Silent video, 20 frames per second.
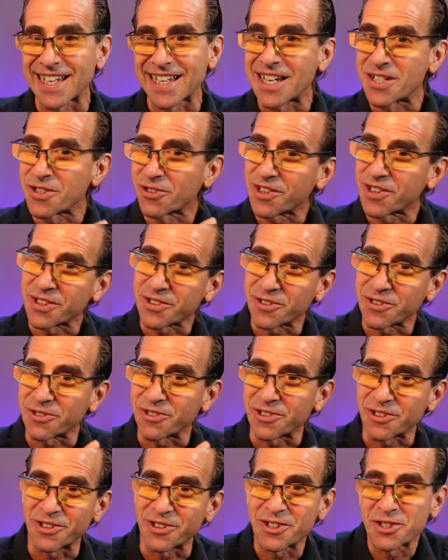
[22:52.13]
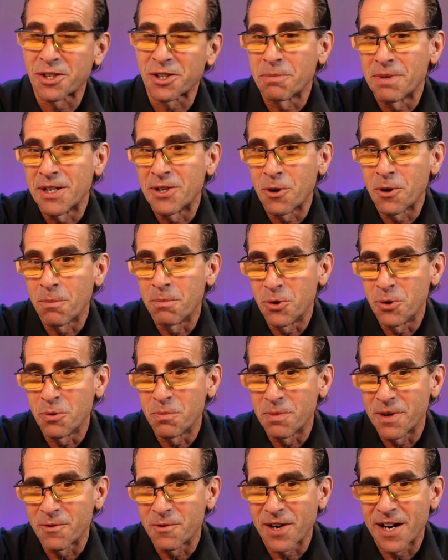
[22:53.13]
That's or else to be no
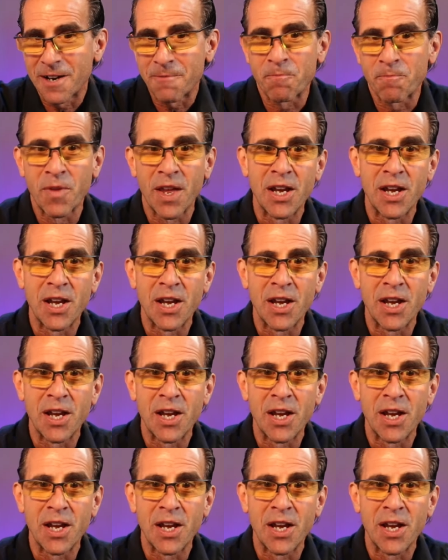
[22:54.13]
movement, right?